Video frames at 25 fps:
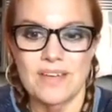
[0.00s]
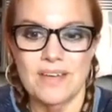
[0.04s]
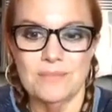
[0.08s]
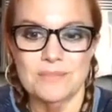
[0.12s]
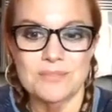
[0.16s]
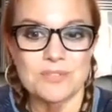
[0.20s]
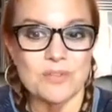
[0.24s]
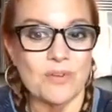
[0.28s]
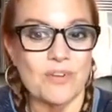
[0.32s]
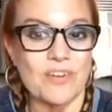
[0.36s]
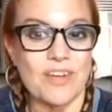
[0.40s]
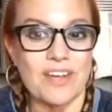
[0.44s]

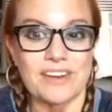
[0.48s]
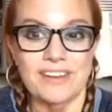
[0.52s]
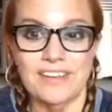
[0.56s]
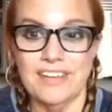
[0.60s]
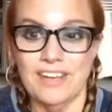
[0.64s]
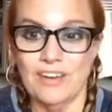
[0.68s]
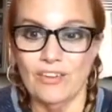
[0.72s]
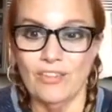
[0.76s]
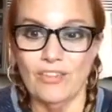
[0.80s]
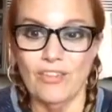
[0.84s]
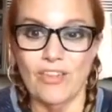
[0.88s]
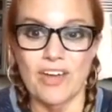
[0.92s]
Um, so
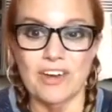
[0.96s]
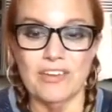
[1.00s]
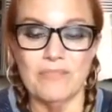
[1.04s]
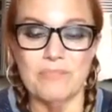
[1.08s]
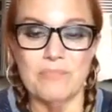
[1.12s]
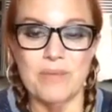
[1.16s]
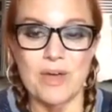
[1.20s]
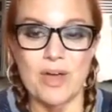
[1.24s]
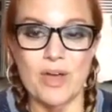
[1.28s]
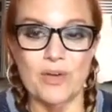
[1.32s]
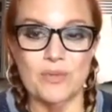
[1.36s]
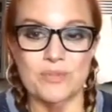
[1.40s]
getting a lot
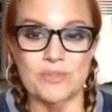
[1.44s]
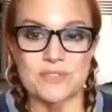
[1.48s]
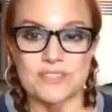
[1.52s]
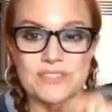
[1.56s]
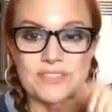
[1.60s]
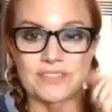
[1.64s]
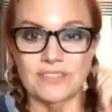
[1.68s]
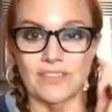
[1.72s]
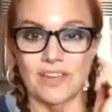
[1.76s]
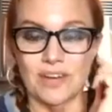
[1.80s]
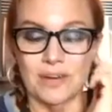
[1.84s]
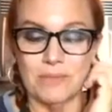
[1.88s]
of
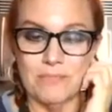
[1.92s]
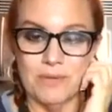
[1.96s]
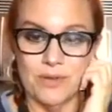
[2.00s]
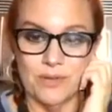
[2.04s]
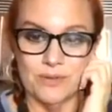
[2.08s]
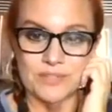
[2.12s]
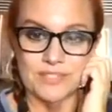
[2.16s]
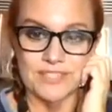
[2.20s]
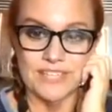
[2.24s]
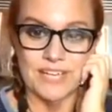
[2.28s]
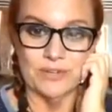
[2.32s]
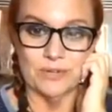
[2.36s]
both, a lot of
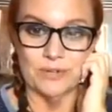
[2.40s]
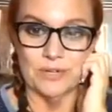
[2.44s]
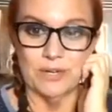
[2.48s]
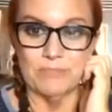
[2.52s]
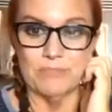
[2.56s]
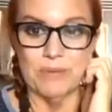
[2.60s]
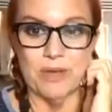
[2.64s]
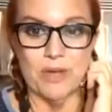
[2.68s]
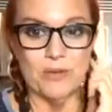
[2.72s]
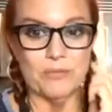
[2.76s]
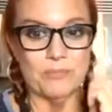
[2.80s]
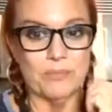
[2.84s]
both. Sandra
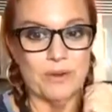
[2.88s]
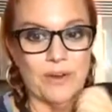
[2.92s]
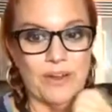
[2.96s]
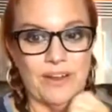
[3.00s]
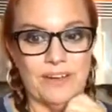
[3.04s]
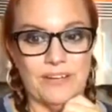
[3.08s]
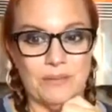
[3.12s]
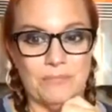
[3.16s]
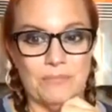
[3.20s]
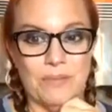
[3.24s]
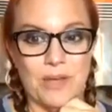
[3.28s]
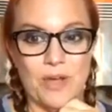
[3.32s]
did both,
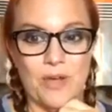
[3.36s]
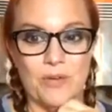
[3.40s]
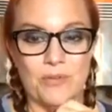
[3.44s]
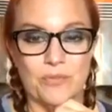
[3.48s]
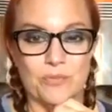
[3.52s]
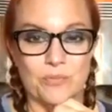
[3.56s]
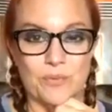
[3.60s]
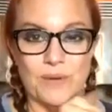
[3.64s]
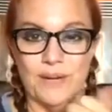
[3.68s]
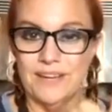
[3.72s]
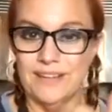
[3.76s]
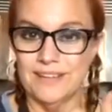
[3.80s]
Marion did
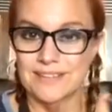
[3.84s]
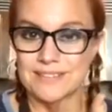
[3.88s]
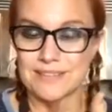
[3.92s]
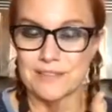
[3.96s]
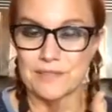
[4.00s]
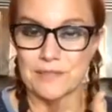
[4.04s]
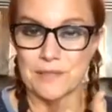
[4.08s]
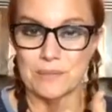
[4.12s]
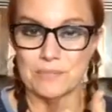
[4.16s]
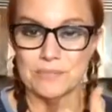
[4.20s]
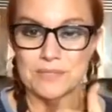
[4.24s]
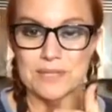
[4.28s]
both. Rita
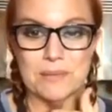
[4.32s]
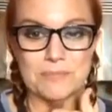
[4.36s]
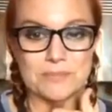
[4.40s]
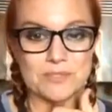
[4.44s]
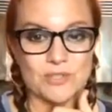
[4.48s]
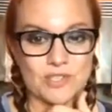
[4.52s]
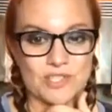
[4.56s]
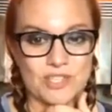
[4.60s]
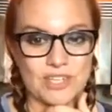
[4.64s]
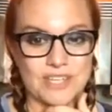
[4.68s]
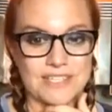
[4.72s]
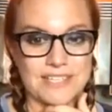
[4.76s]
is a thumbs
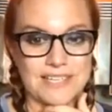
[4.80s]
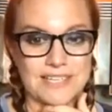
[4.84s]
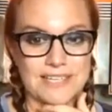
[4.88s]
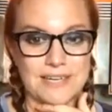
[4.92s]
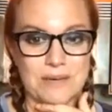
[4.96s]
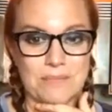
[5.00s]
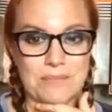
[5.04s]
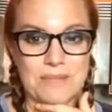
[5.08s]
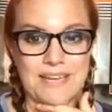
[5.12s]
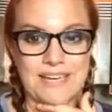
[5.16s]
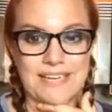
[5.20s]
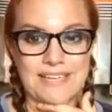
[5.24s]
up, so she
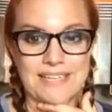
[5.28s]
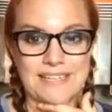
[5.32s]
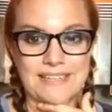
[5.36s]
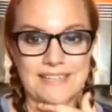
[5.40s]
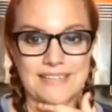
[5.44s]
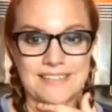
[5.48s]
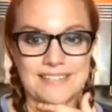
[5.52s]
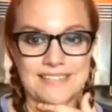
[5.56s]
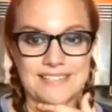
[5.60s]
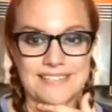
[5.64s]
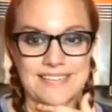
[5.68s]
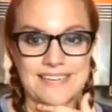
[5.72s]
attended a
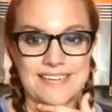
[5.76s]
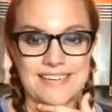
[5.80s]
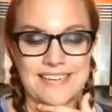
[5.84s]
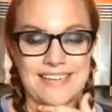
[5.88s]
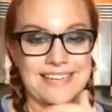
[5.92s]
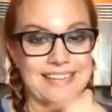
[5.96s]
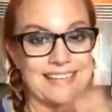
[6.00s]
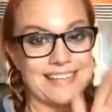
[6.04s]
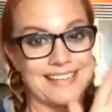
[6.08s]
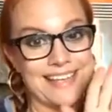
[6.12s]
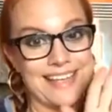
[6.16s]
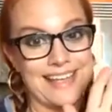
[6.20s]
meeting.
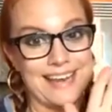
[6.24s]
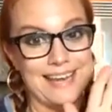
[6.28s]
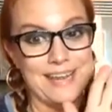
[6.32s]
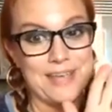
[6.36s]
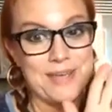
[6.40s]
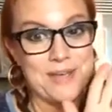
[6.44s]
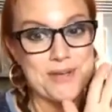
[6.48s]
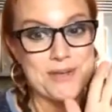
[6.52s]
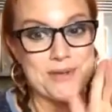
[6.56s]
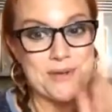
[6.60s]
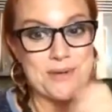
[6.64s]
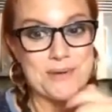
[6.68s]
Cindy,
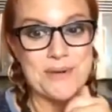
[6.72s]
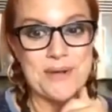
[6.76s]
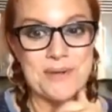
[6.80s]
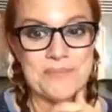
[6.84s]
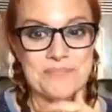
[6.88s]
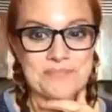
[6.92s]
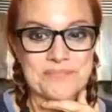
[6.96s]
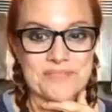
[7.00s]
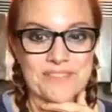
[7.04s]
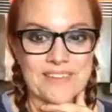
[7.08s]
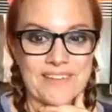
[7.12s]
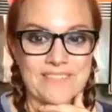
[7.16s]

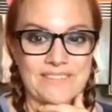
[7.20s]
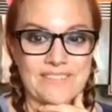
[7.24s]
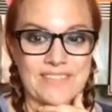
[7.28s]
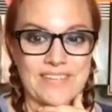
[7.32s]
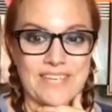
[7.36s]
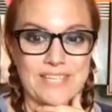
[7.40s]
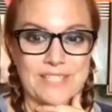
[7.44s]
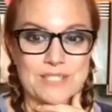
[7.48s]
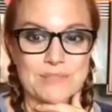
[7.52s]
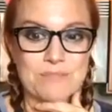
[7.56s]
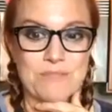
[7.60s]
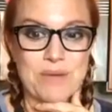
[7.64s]
hello.
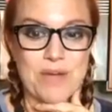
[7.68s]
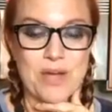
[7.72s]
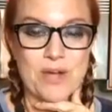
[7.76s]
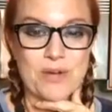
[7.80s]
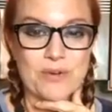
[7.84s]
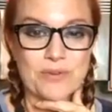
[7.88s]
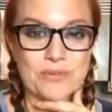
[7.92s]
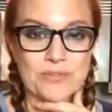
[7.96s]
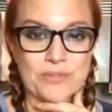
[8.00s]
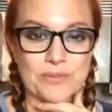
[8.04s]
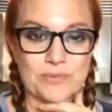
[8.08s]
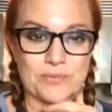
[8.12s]
Vicky's
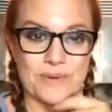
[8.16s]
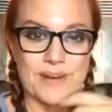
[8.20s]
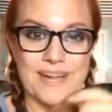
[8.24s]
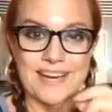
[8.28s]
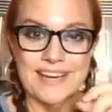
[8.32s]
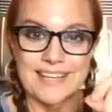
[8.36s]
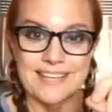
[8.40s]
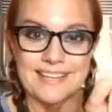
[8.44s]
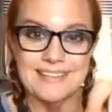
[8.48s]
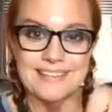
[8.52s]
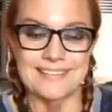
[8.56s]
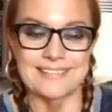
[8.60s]
both.
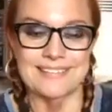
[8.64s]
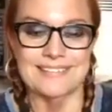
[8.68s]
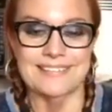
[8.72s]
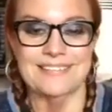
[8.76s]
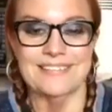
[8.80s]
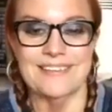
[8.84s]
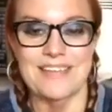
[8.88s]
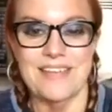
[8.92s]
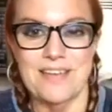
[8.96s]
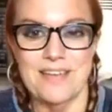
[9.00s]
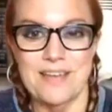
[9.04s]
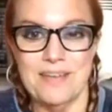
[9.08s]
Loretta
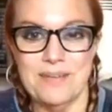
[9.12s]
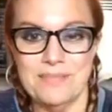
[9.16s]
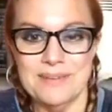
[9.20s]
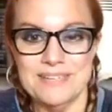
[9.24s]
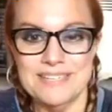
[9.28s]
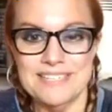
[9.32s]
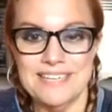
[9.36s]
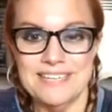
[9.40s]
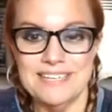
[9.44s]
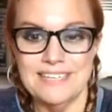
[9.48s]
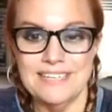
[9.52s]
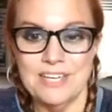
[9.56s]

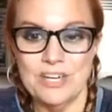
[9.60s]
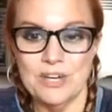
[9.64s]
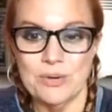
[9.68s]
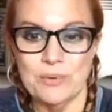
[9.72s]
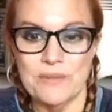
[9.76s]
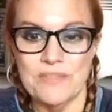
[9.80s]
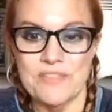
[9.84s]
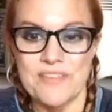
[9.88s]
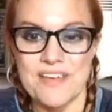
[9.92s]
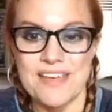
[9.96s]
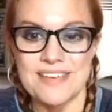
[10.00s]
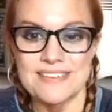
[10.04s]
um, attended
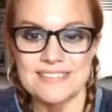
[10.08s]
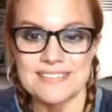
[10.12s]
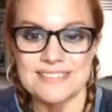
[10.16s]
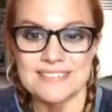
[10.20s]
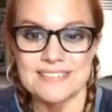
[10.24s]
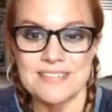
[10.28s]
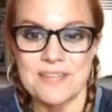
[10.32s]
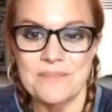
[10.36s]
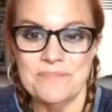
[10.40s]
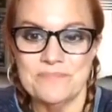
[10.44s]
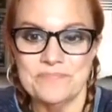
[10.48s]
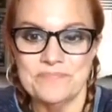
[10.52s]
here with
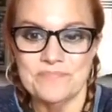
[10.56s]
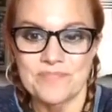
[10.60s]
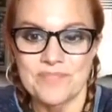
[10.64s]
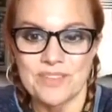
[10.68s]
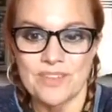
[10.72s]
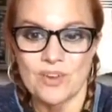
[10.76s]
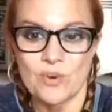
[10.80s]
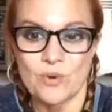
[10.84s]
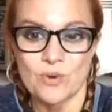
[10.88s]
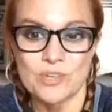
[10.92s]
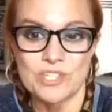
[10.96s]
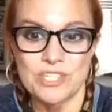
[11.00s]
us,
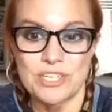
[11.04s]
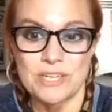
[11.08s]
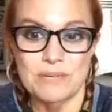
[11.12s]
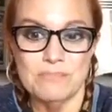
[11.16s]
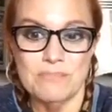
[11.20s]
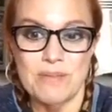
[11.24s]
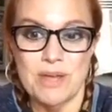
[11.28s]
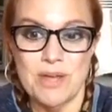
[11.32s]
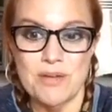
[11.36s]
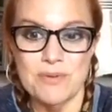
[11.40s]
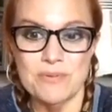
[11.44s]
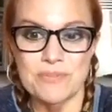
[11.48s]
or she
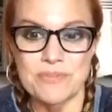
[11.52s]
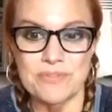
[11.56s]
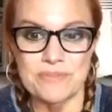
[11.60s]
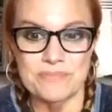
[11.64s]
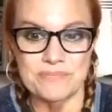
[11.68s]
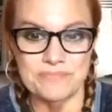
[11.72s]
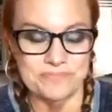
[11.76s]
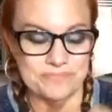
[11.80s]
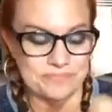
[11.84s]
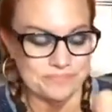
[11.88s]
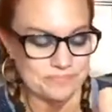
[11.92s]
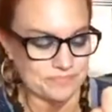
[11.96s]
did both.
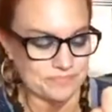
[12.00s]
